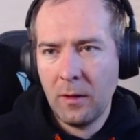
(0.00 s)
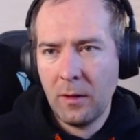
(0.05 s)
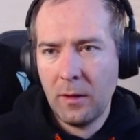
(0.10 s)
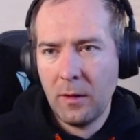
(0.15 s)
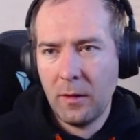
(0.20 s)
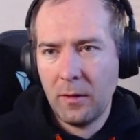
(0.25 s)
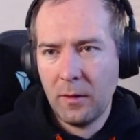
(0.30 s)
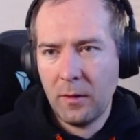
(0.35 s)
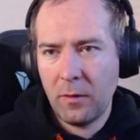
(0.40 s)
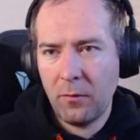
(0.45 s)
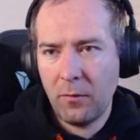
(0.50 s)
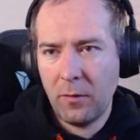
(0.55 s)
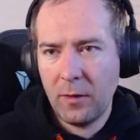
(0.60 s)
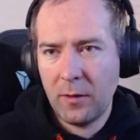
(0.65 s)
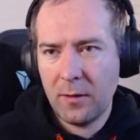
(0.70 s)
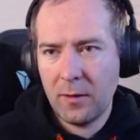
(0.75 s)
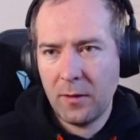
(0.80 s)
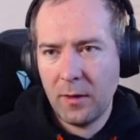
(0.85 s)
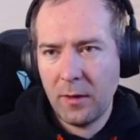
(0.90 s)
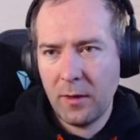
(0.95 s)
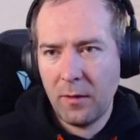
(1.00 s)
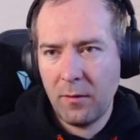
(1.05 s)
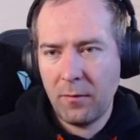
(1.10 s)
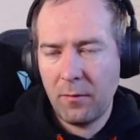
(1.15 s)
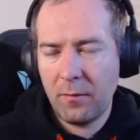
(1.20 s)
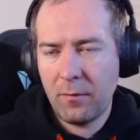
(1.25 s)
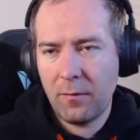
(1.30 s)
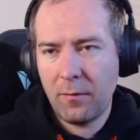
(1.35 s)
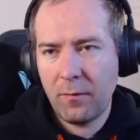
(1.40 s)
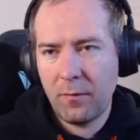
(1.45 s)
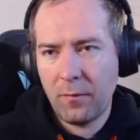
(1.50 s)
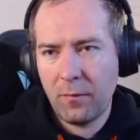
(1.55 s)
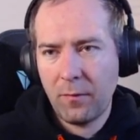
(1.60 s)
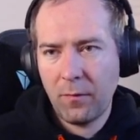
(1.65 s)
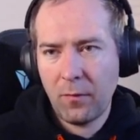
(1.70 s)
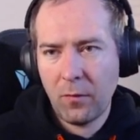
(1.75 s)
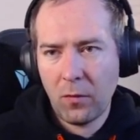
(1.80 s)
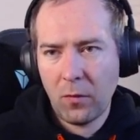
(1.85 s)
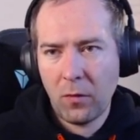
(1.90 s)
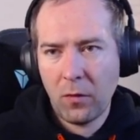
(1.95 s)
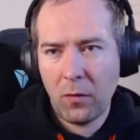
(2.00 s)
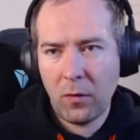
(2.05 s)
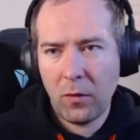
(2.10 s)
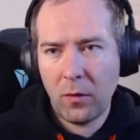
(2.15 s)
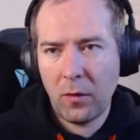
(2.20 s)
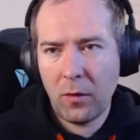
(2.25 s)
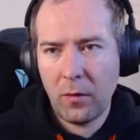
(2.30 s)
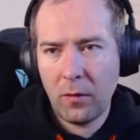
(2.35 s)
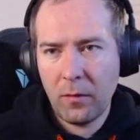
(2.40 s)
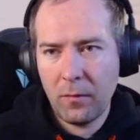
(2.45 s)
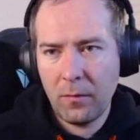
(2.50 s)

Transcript: And then we say for